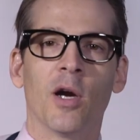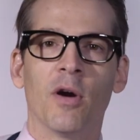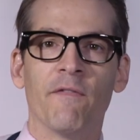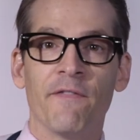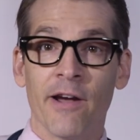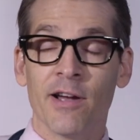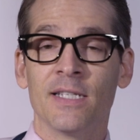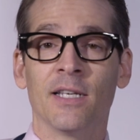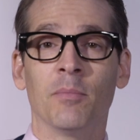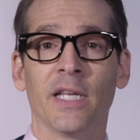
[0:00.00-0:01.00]
murmur, very
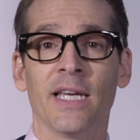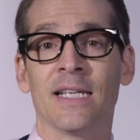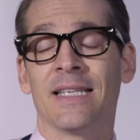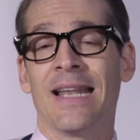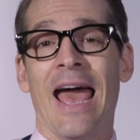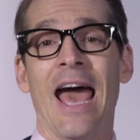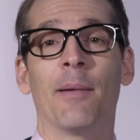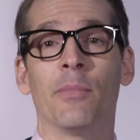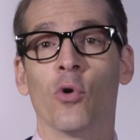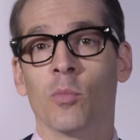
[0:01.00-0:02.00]
simply, is an
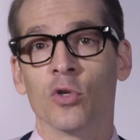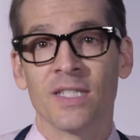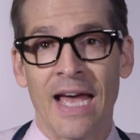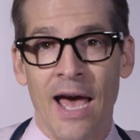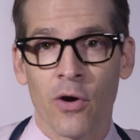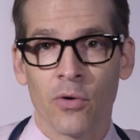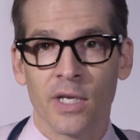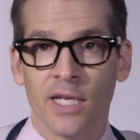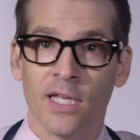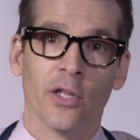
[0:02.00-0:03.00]
abnormal
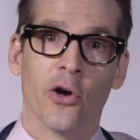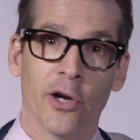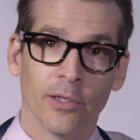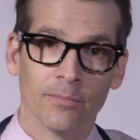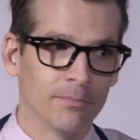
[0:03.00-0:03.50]
sound in the heart.